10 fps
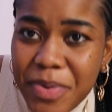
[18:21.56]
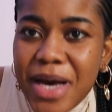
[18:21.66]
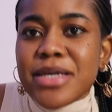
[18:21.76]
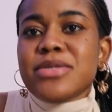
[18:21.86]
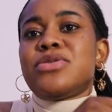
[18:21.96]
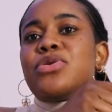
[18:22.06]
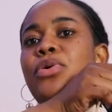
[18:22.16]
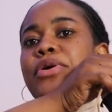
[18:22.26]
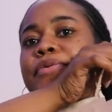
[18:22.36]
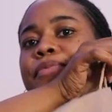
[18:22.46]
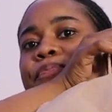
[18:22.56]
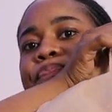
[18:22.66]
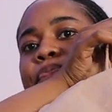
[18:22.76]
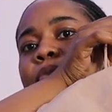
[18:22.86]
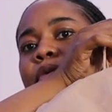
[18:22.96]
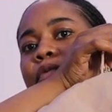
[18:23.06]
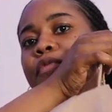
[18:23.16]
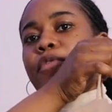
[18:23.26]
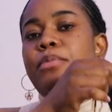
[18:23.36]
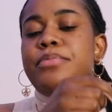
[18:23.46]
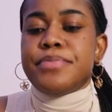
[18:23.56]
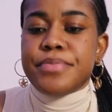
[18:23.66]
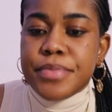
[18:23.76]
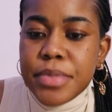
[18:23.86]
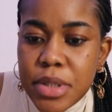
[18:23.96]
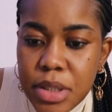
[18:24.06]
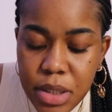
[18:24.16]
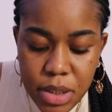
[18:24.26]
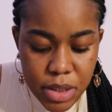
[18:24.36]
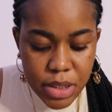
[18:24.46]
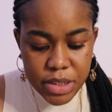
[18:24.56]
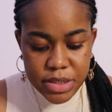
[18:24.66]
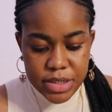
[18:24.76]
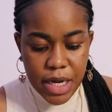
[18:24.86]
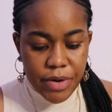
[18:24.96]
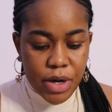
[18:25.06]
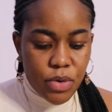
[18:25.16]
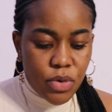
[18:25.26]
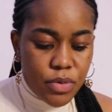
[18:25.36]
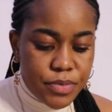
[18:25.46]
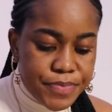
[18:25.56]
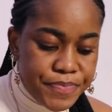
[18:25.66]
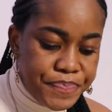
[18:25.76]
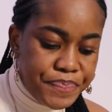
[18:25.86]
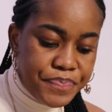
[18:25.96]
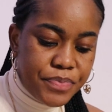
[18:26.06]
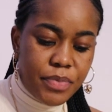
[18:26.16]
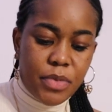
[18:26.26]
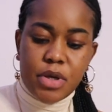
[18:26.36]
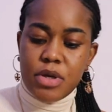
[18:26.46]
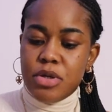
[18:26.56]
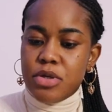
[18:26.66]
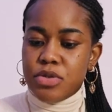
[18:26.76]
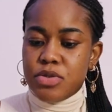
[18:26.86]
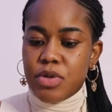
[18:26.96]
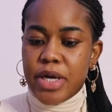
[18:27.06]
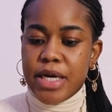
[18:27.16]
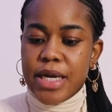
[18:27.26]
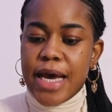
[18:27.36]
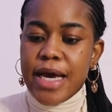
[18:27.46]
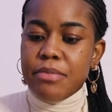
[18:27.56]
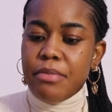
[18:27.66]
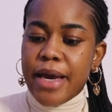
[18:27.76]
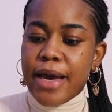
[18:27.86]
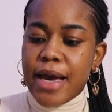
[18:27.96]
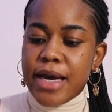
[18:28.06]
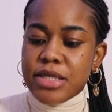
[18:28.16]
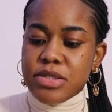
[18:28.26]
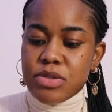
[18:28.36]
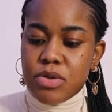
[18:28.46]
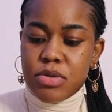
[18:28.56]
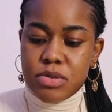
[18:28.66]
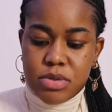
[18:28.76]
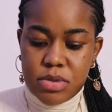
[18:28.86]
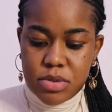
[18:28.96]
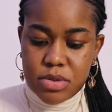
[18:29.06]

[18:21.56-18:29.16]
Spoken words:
The bag is torn from Zara Home. So I had my eyes on